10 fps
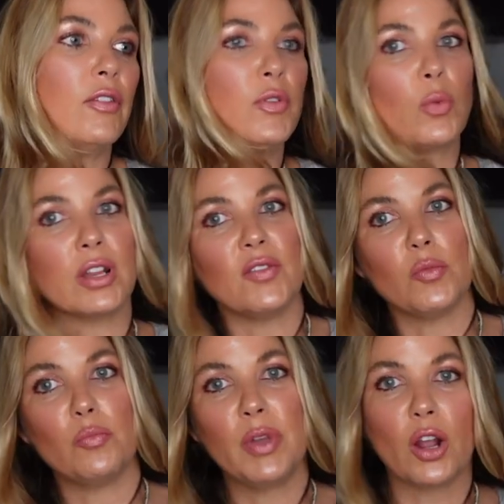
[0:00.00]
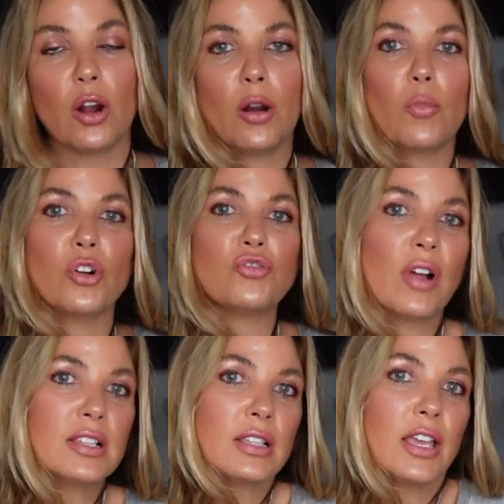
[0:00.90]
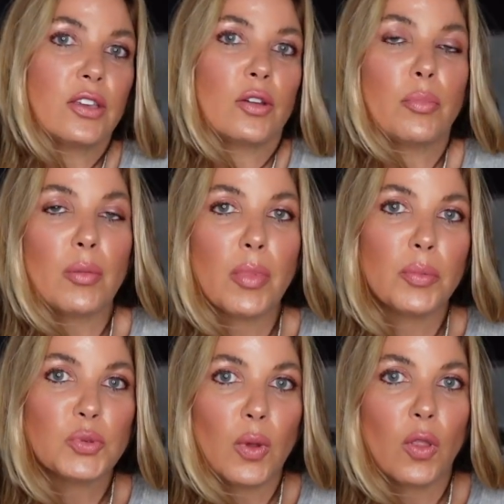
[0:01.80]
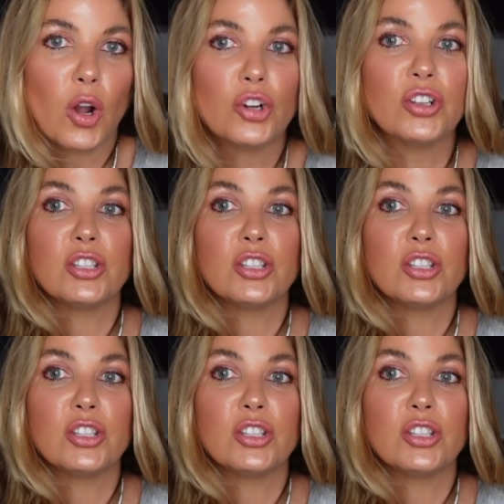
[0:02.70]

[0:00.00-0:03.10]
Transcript: If you want it even bigger, more dress-like, you could bump up to a large.